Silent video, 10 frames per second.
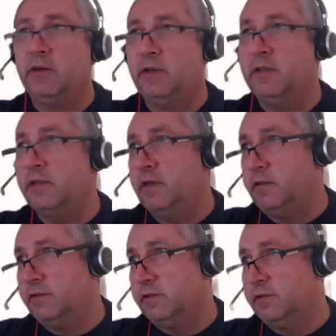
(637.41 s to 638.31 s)
It
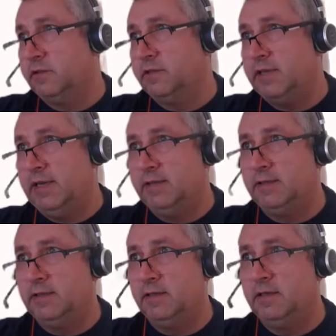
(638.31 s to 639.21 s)
also
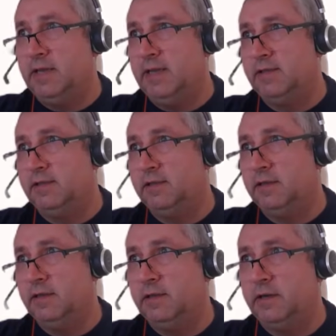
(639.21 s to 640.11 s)
says that yes,
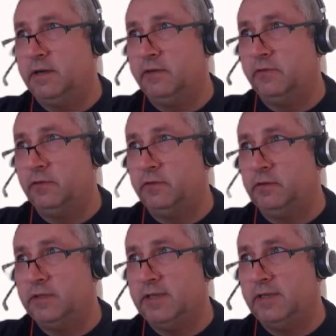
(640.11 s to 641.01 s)
the current rule
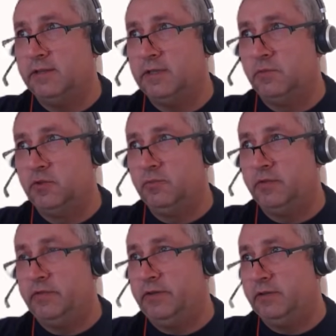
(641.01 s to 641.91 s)
set seems to be
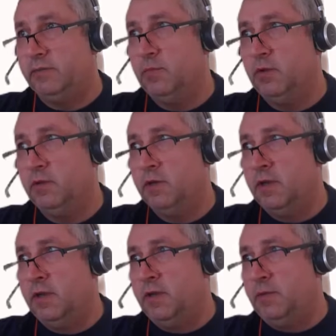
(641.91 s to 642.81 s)
very small.
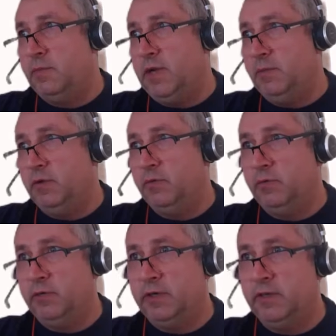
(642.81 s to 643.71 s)
Maybe you
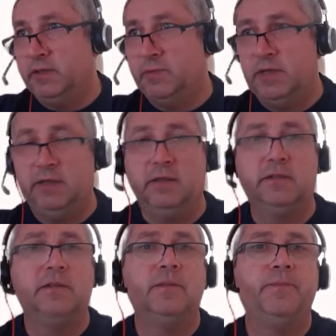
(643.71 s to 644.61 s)
would want to expand this.